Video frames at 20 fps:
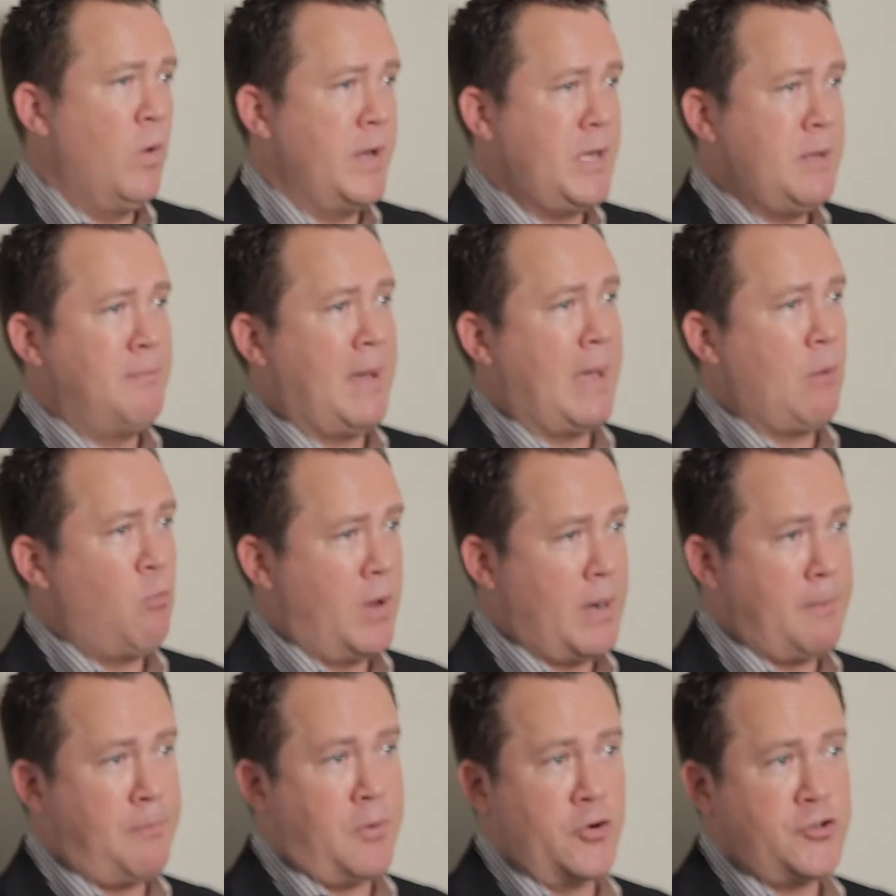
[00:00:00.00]
when you might
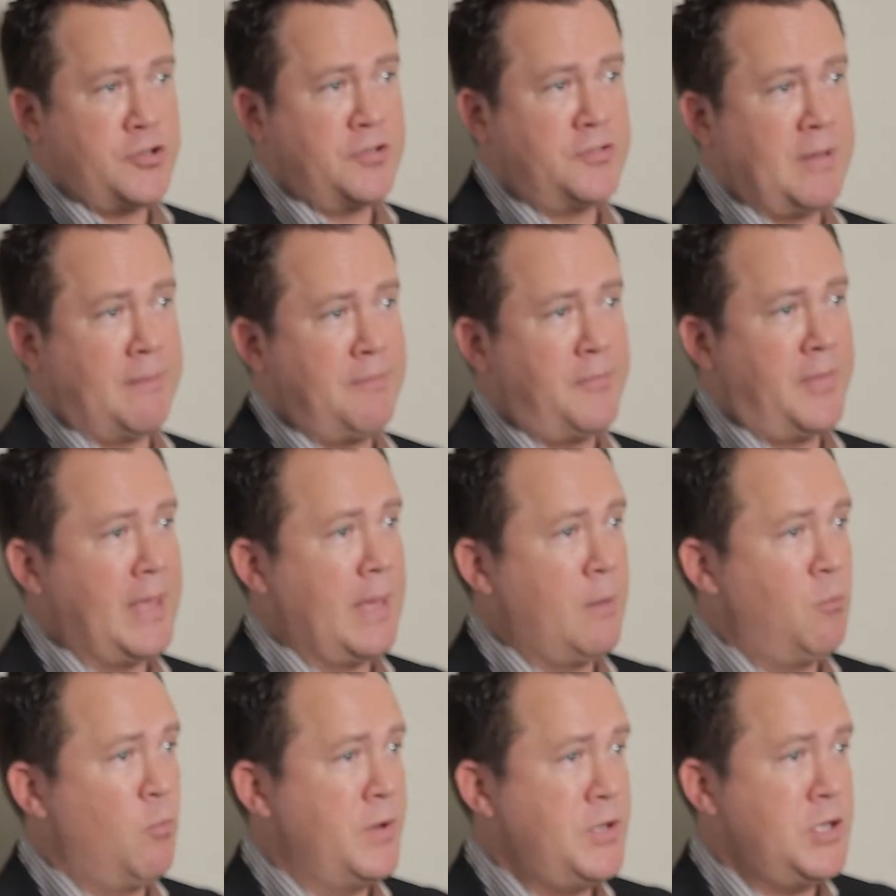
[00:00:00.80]
want to purchase
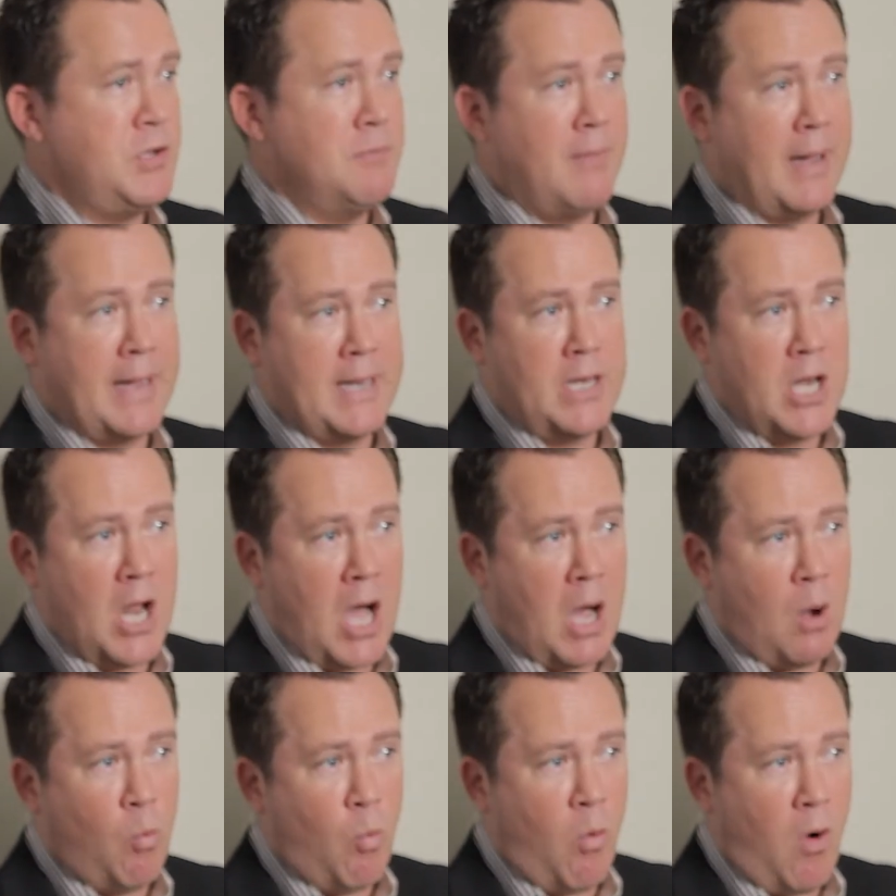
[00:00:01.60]
something and when you might
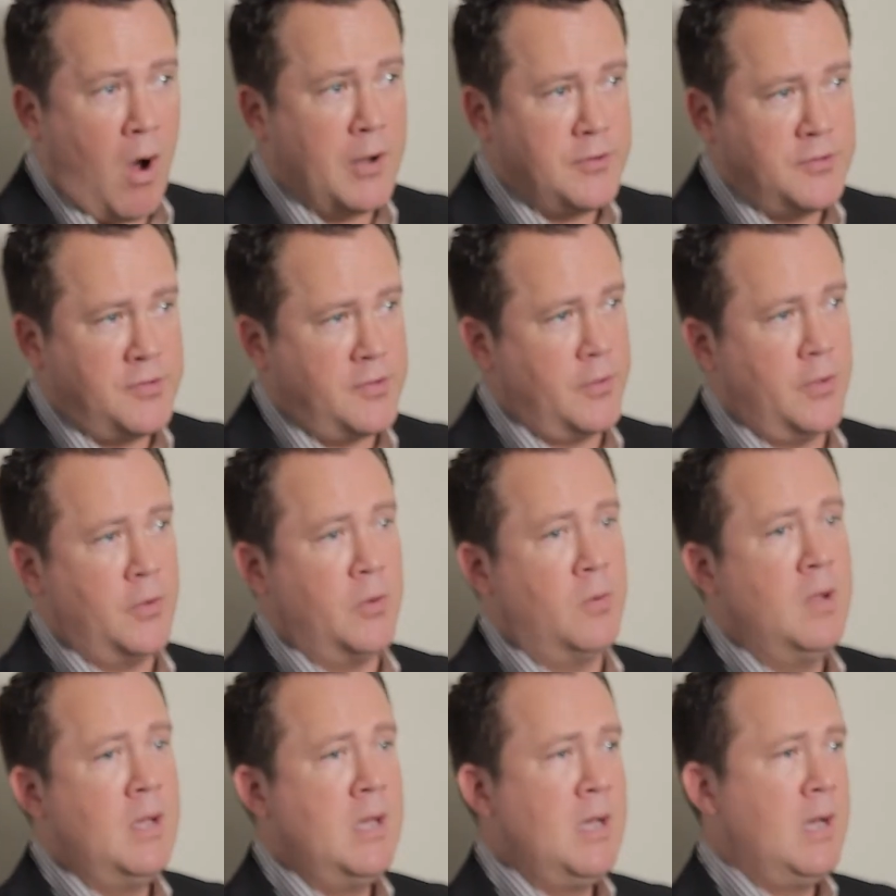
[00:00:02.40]
not want
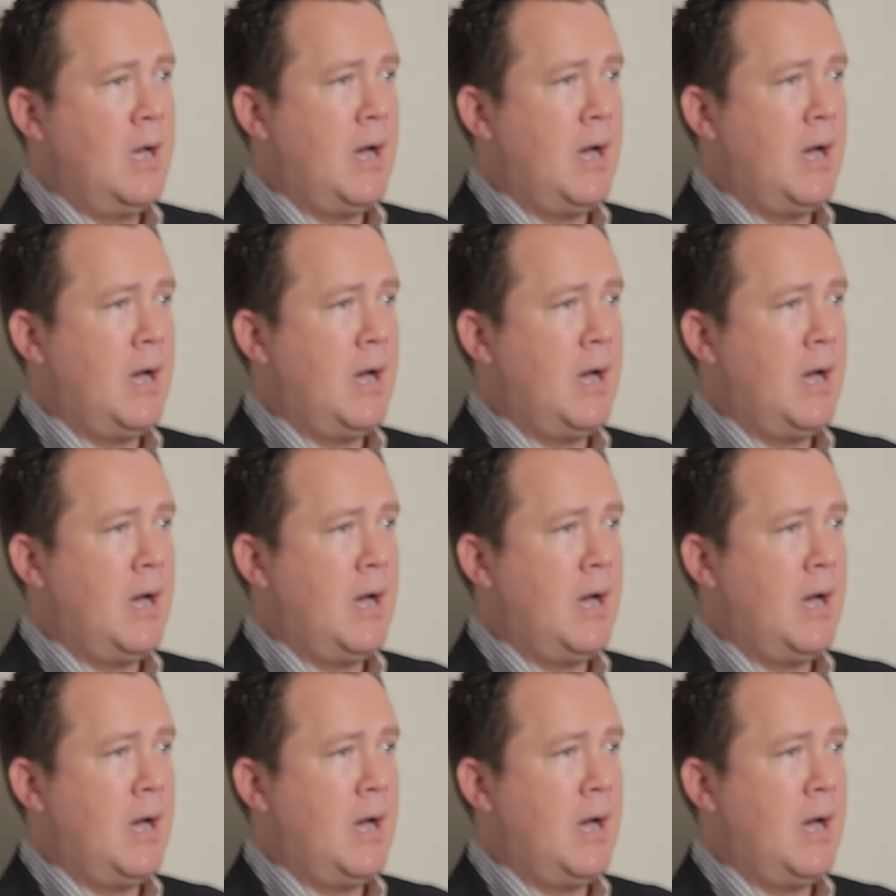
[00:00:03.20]
to.